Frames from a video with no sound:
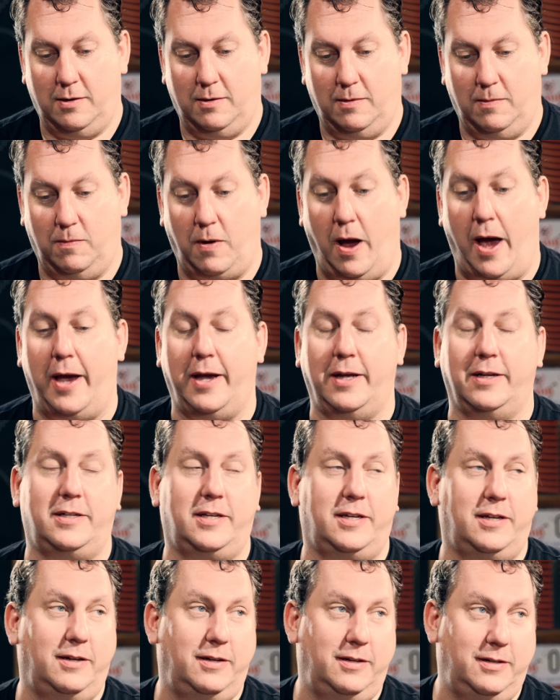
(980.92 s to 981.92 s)
Right.
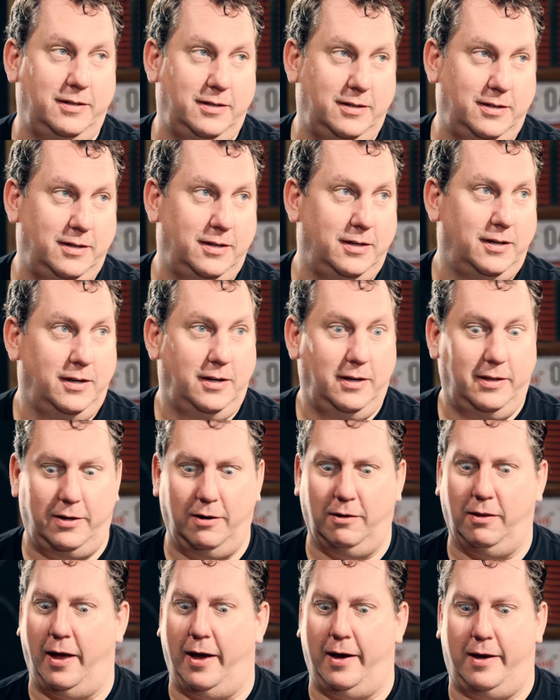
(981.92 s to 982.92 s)
They're
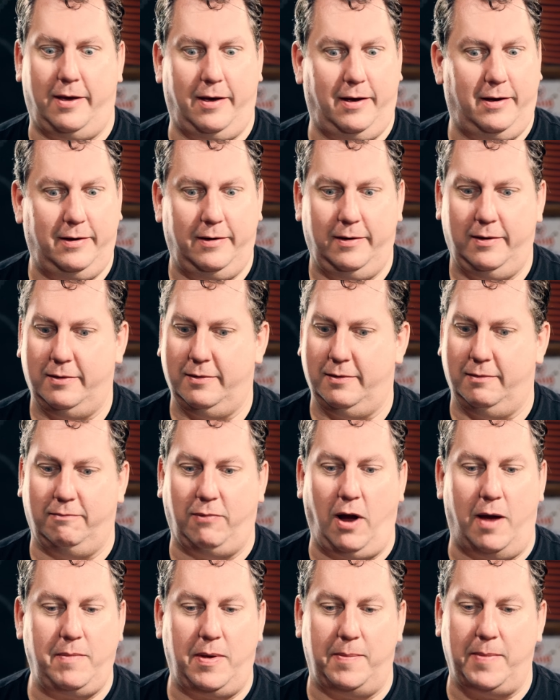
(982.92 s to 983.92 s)
like,
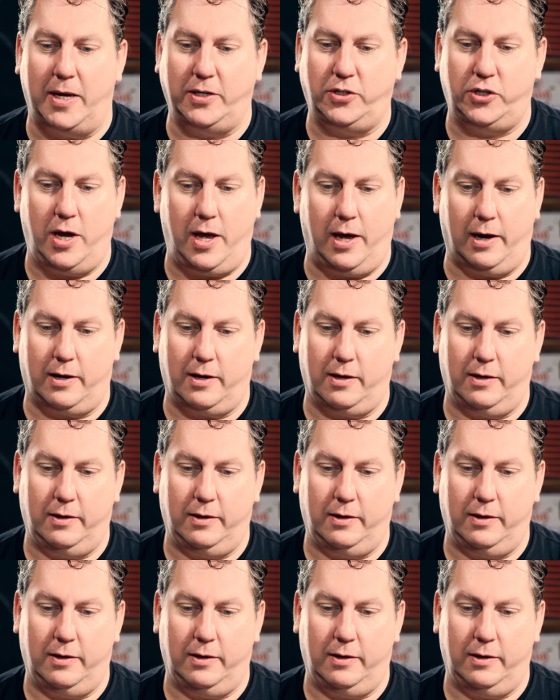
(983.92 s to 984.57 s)
write me my check.